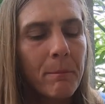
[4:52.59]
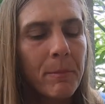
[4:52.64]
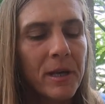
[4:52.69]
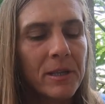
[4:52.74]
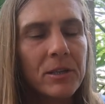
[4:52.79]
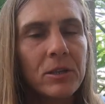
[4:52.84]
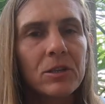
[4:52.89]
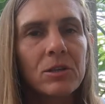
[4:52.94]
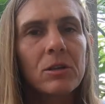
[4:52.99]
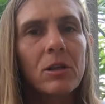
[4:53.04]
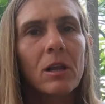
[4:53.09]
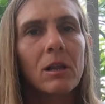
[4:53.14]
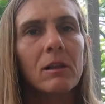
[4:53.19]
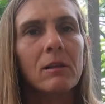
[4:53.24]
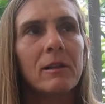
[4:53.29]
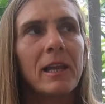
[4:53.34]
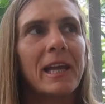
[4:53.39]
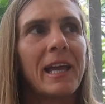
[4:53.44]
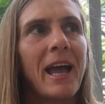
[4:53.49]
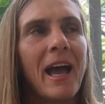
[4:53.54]
but they're
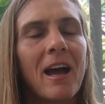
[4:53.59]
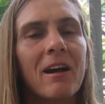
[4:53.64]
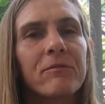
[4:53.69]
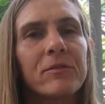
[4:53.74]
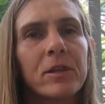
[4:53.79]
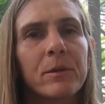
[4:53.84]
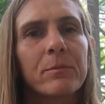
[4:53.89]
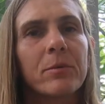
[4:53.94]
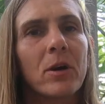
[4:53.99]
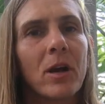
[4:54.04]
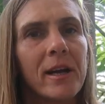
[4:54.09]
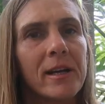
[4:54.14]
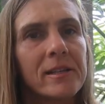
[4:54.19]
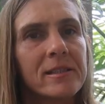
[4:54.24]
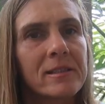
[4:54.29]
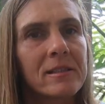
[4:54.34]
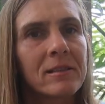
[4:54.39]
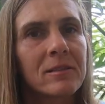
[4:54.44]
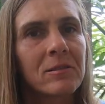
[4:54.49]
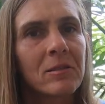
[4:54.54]
like half the
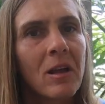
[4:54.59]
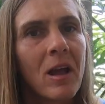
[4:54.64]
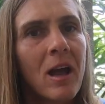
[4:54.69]
price.